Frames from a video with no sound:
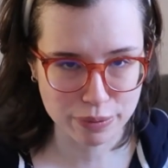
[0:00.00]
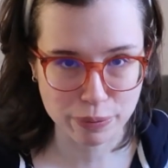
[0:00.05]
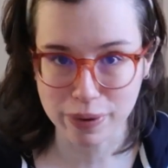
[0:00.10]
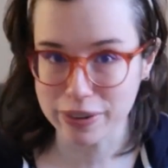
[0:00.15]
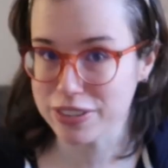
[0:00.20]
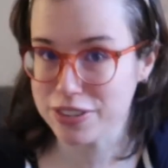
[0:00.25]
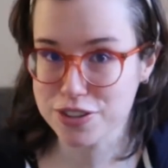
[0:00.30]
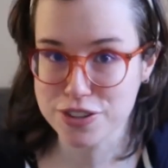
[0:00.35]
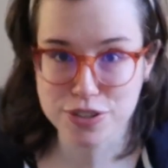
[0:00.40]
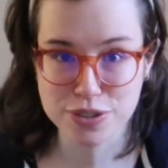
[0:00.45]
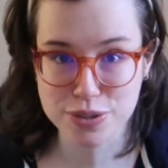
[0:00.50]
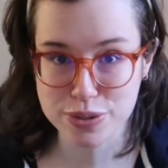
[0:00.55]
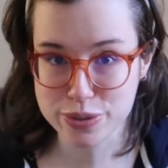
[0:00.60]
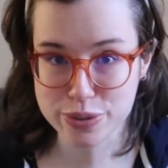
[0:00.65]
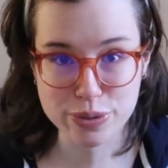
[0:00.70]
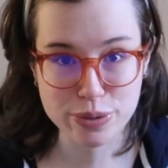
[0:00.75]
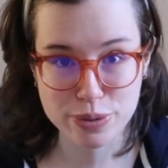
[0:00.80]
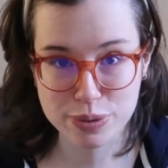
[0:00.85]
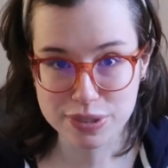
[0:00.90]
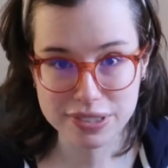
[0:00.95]
I want
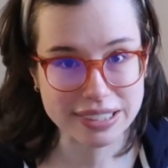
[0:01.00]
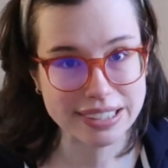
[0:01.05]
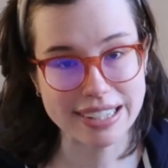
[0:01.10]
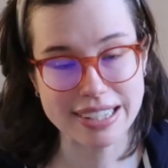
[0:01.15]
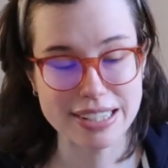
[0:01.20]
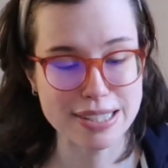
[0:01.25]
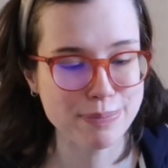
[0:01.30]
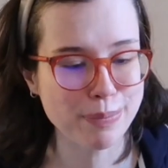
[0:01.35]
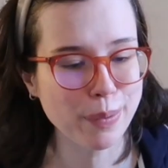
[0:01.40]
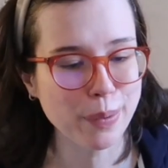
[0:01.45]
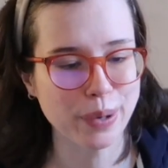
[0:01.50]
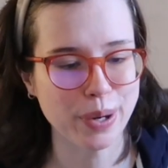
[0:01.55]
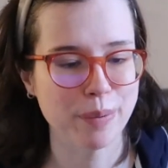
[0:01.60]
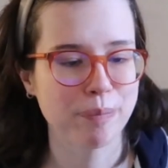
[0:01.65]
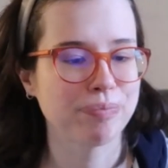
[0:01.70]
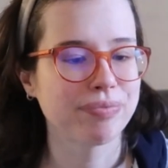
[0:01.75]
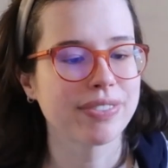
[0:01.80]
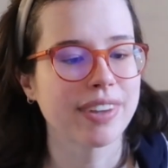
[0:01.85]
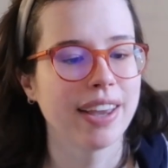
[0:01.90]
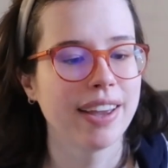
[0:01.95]
to explore.
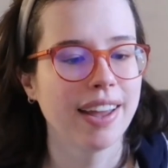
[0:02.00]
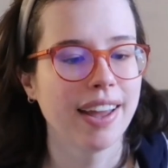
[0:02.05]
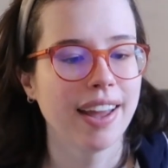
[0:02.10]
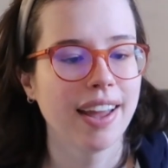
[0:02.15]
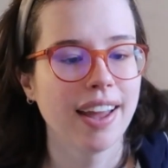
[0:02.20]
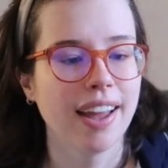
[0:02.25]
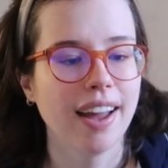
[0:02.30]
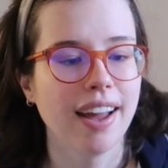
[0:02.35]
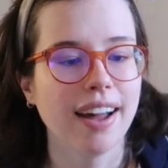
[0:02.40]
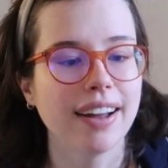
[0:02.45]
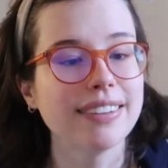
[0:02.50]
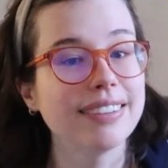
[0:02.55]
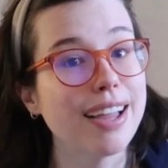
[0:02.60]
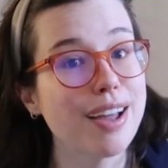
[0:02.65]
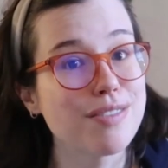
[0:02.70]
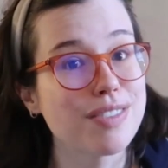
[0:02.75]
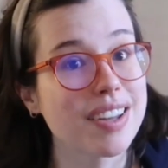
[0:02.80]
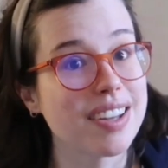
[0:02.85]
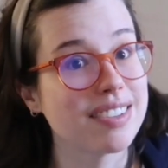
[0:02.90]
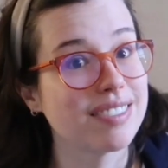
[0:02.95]

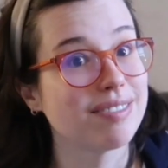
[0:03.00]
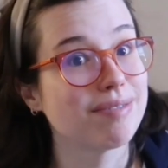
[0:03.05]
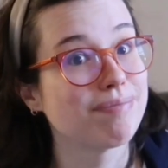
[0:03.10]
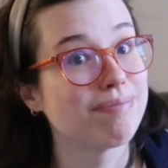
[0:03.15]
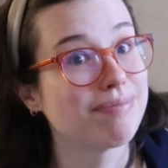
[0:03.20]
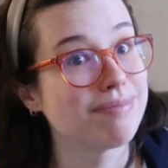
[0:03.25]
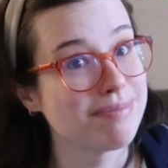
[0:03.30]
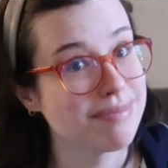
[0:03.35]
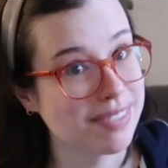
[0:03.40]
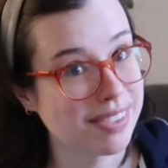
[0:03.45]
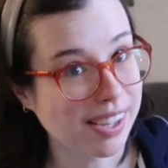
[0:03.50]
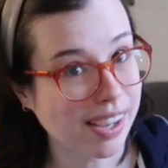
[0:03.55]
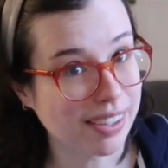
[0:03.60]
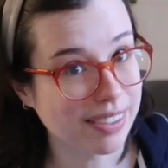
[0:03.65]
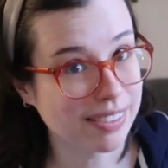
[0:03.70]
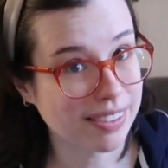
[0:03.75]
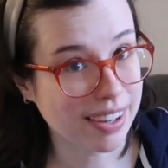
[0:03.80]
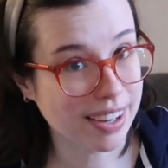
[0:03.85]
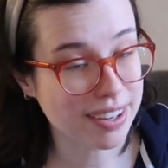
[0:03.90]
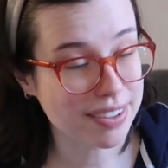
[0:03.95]
11,
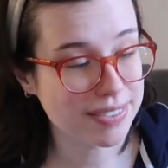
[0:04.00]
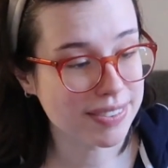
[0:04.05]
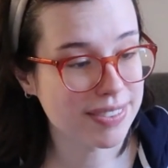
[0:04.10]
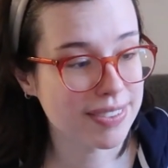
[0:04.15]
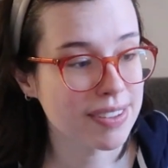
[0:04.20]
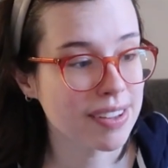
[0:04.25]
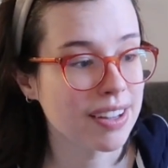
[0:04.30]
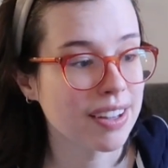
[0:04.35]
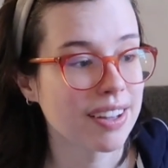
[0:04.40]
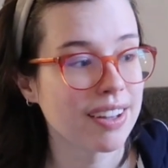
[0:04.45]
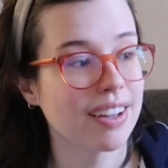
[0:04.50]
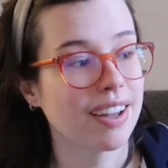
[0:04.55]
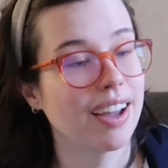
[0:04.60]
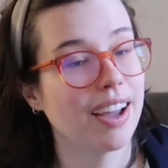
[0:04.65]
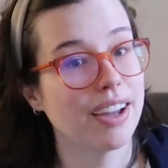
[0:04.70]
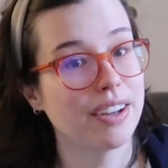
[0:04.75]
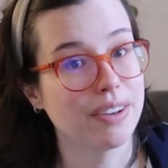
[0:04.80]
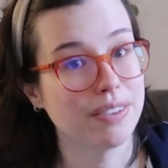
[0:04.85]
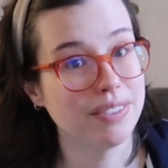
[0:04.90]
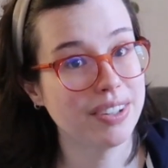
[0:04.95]
10 dates.
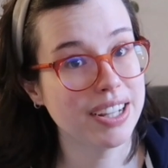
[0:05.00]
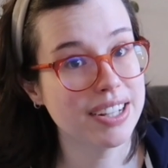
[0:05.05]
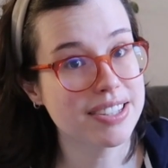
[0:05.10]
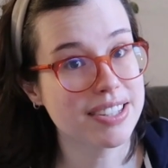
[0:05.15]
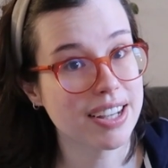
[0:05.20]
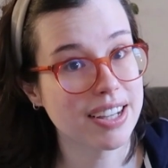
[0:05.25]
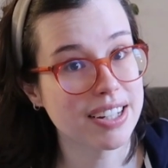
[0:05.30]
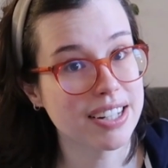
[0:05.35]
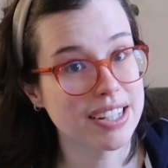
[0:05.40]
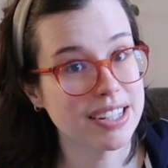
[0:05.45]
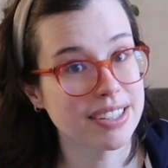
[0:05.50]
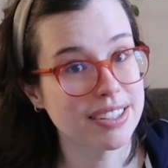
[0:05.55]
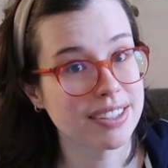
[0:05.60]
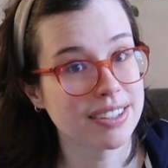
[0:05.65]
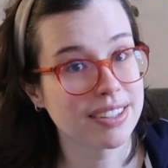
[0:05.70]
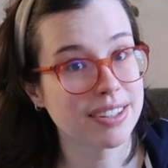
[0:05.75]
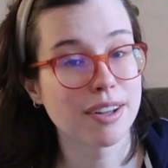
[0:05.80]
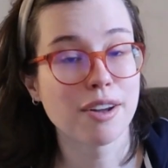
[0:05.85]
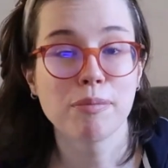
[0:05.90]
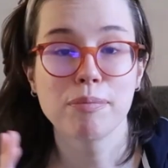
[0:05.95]
I don't like
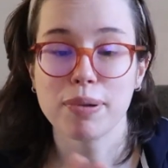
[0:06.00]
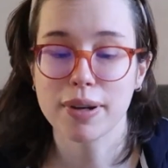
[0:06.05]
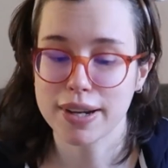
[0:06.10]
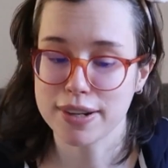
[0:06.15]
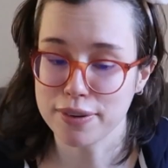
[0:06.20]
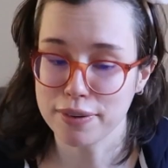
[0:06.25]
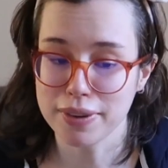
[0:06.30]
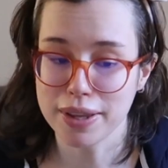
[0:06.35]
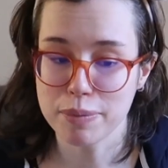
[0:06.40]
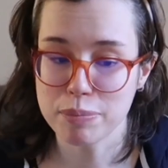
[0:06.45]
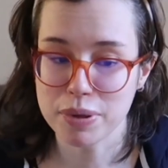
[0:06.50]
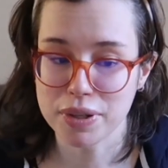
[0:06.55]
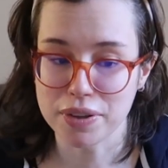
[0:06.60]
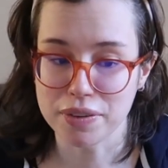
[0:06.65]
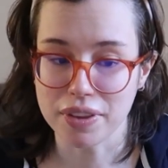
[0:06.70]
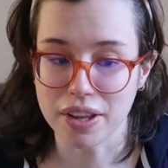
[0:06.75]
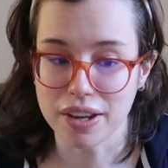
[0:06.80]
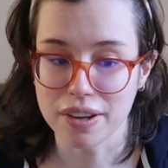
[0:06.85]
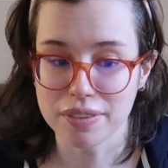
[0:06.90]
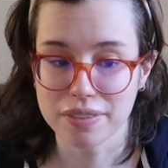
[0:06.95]
dating, but I don't like being
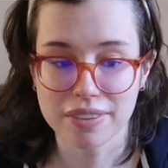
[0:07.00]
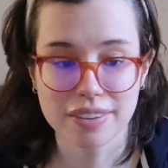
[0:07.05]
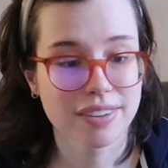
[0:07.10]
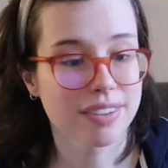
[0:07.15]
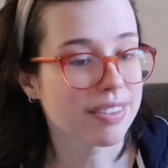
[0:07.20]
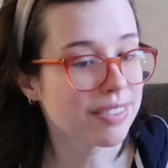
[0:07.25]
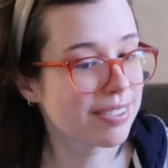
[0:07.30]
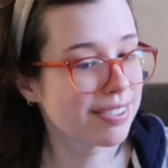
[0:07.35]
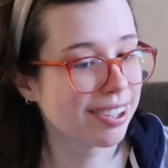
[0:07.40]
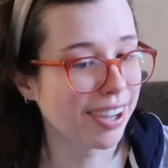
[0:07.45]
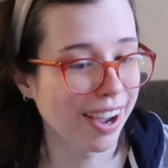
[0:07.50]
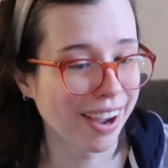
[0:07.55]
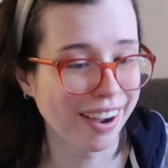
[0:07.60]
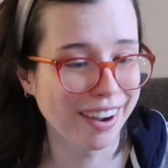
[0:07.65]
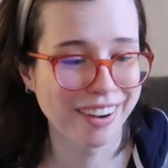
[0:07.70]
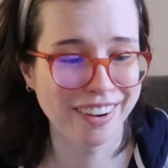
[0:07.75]
alone. So